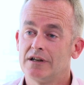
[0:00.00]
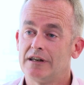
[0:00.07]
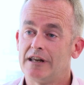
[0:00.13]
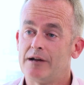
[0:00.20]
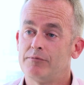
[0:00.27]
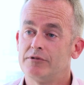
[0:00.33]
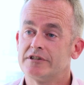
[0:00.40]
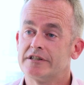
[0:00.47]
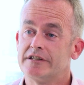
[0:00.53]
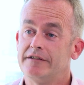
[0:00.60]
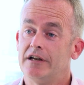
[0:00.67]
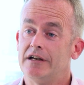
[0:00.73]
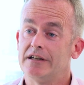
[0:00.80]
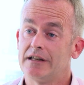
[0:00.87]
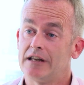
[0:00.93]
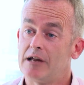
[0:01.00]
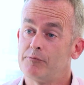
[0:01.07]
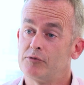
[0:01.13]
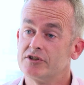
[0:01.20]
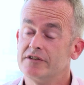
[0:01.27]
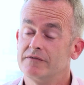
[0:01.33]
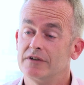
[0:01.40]

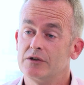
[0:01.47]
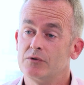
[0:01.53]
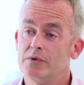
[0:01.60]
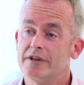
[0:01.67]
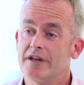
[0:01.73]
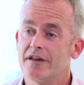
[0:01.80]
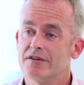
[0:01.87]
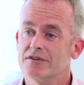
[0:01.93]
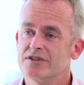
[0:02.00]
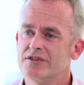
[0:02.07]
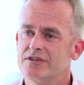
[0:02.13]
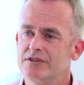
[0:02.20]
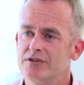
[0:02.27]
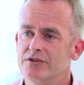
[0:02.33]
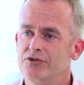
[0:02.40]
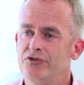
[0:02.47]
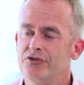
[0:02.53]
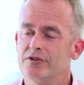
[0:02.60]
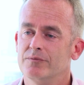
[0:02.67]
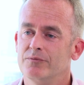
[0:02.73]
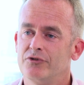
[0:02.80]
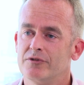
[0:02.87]
collaboratively with others to do
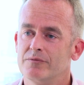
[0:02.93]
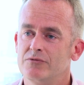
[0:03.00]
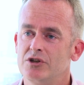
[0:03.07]
some